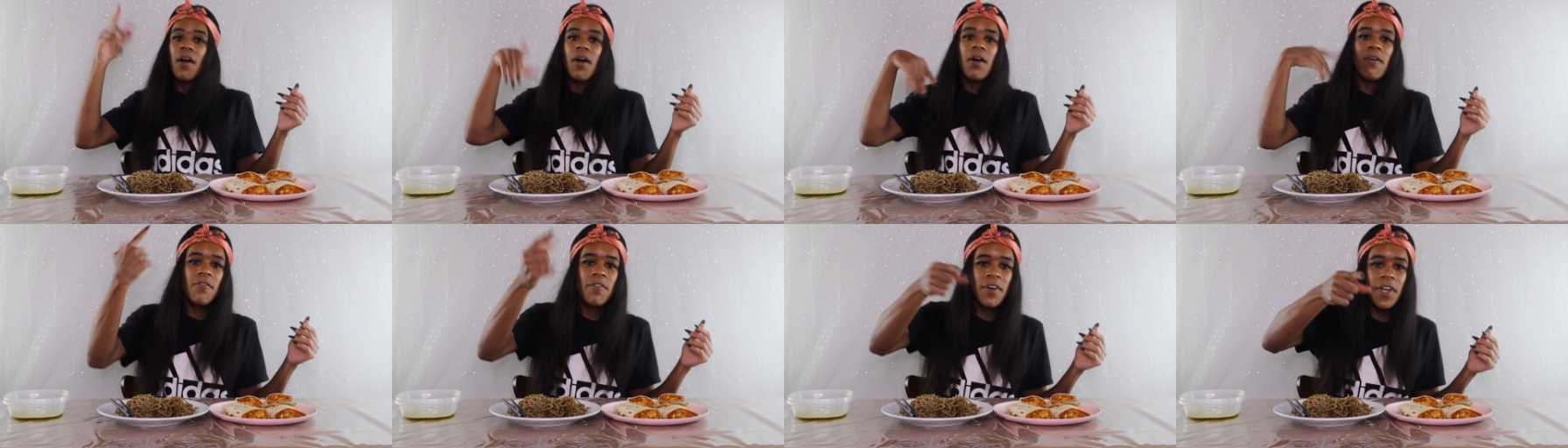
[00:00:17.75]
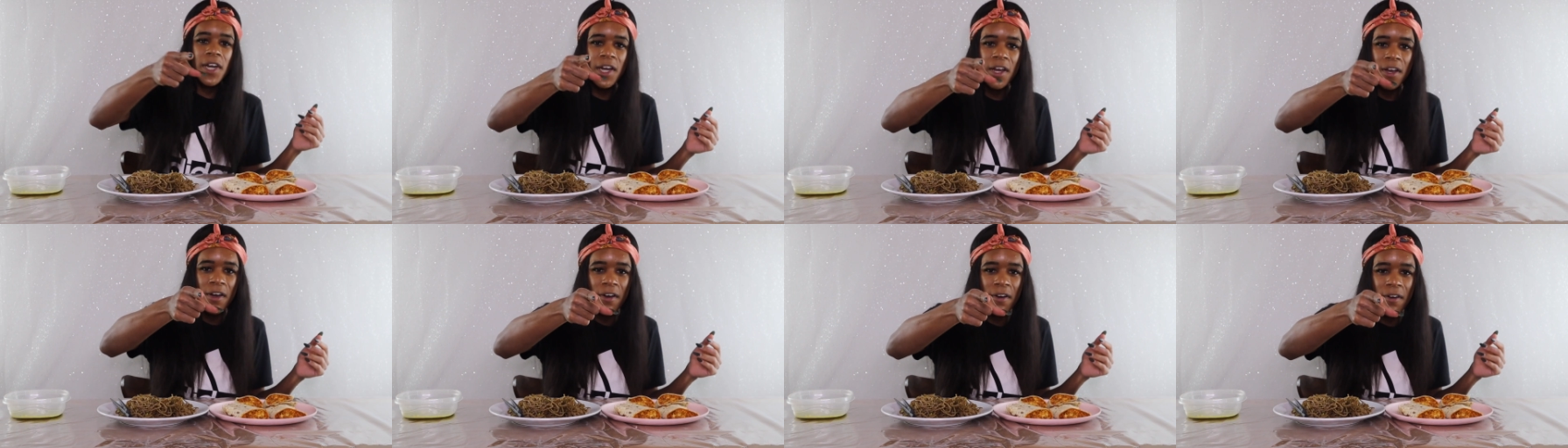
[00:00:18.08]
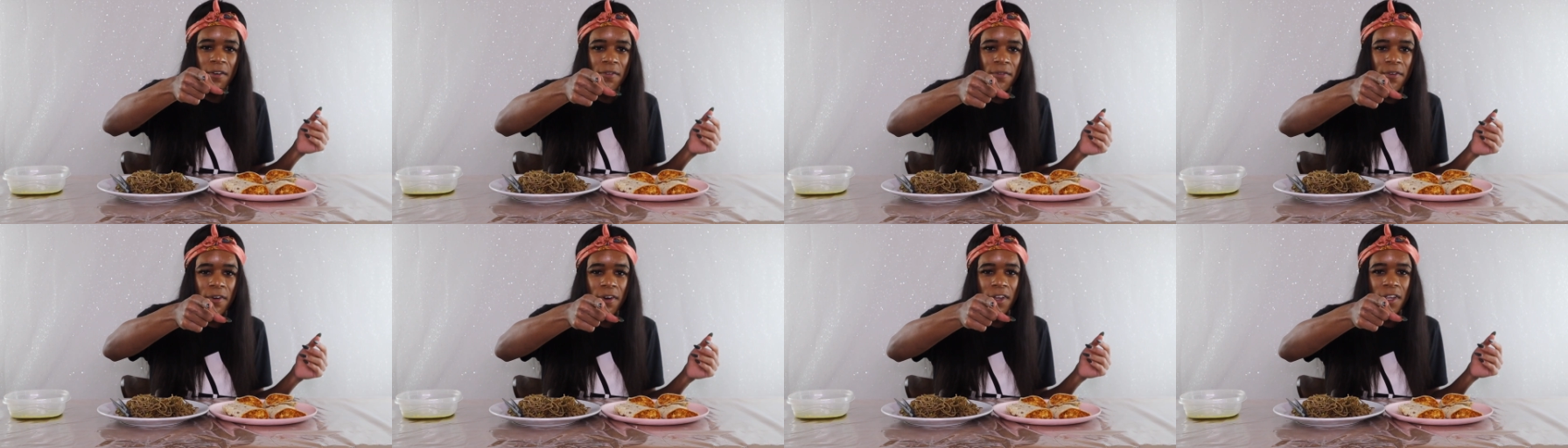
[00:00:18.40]
A
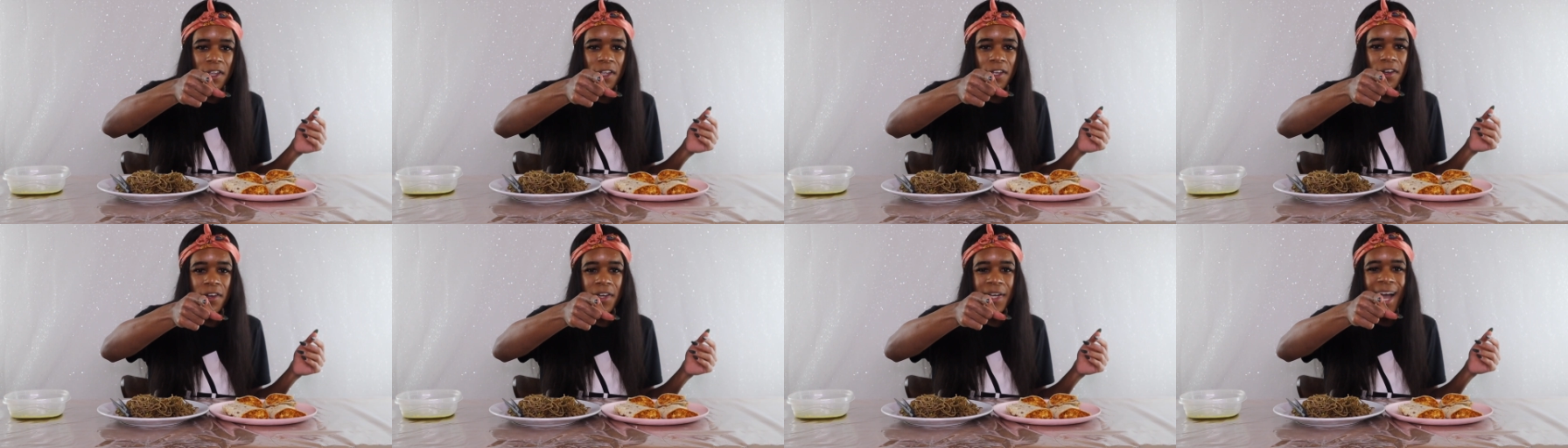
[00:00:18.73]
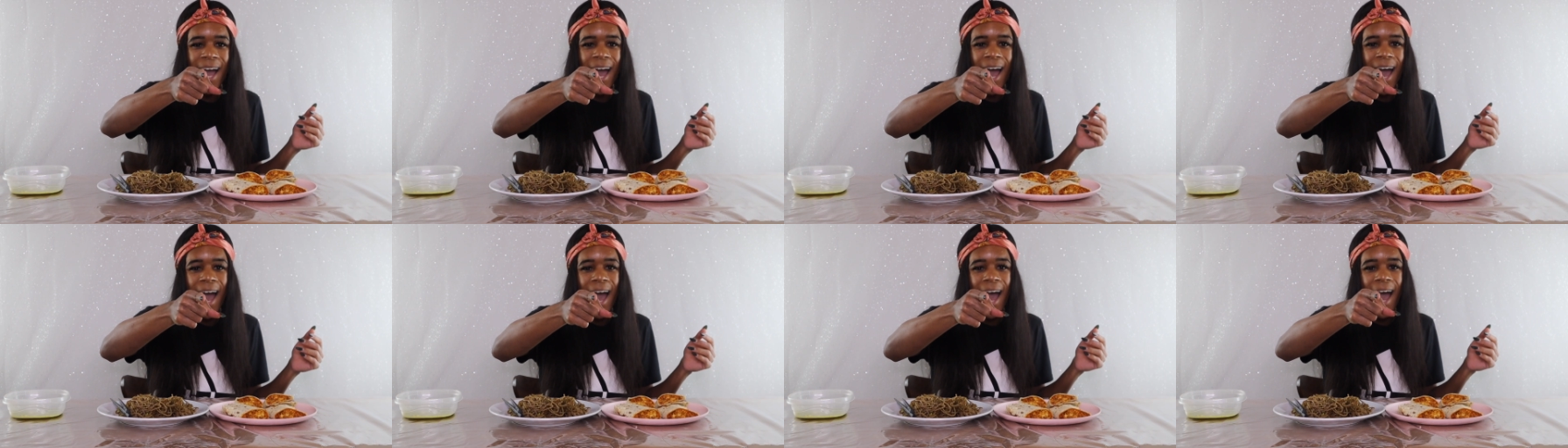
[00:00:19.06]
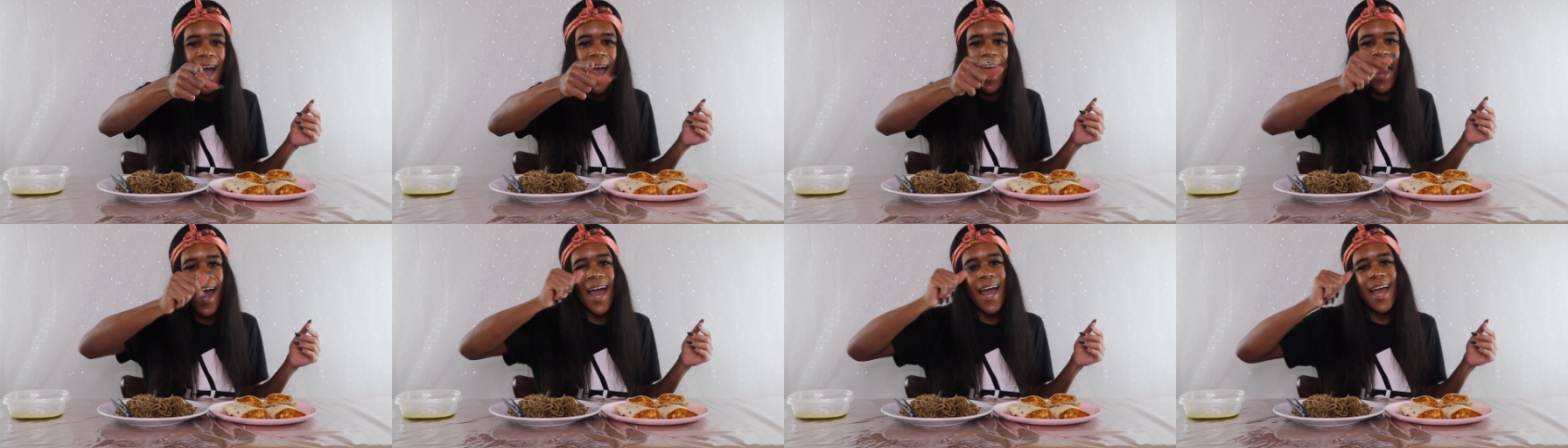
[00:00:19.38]
video for you
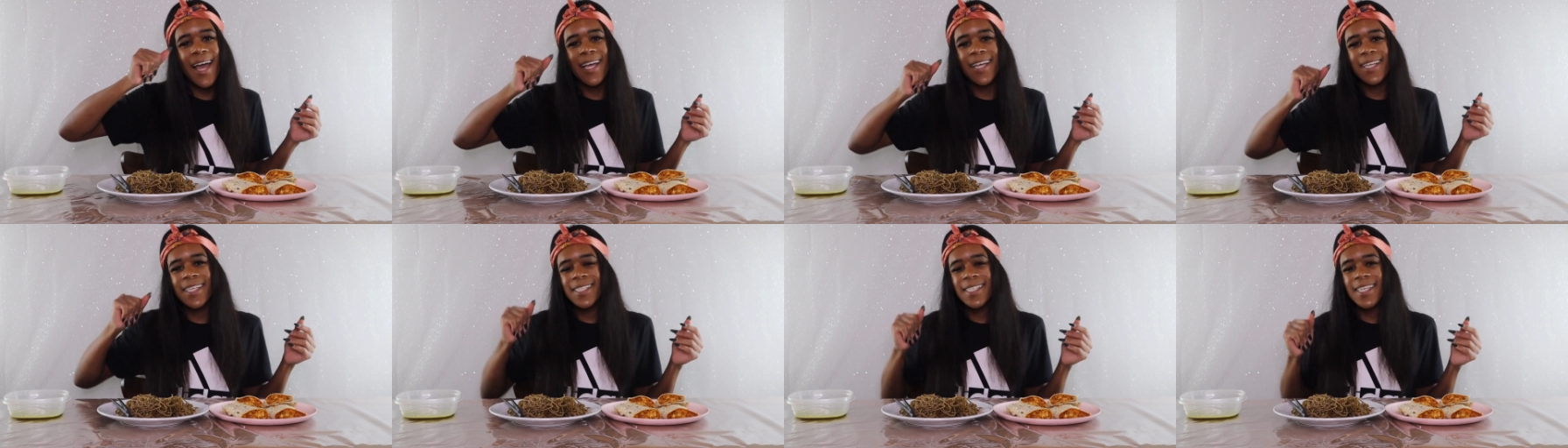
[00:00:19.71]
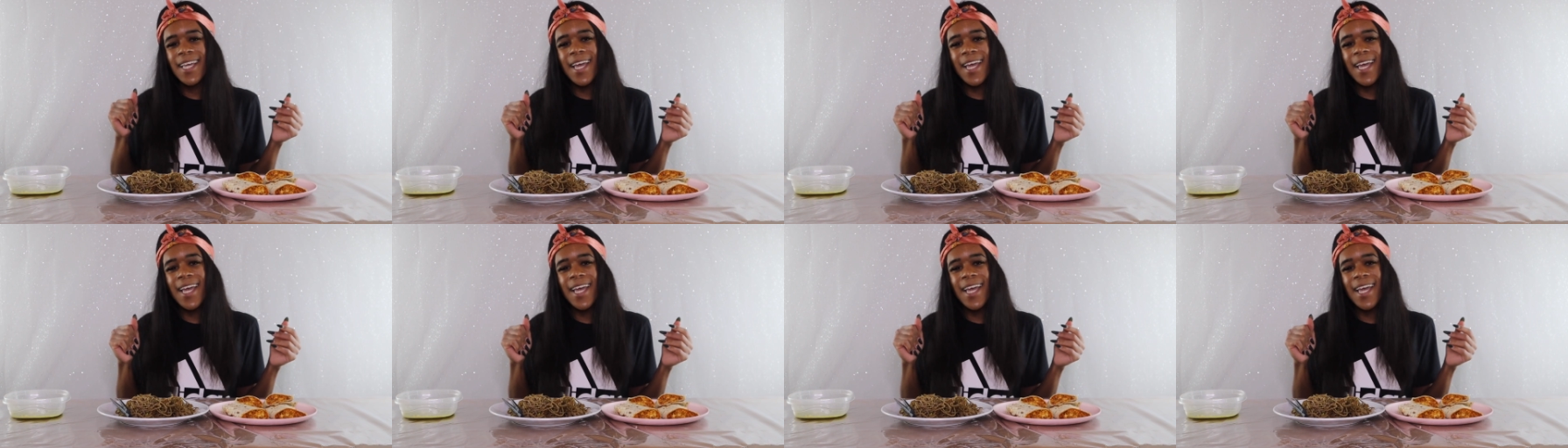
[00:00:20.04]
guys.